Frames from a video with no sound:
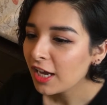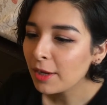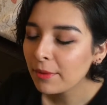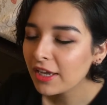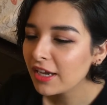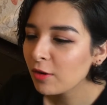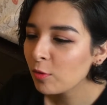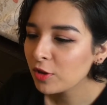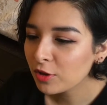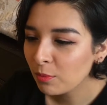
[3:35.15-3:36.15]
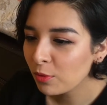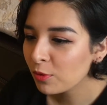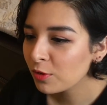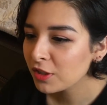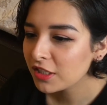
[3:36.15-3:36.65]
come hang out with the
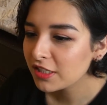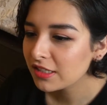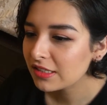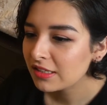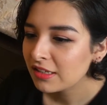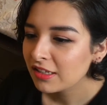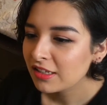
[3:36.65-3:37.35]
boys.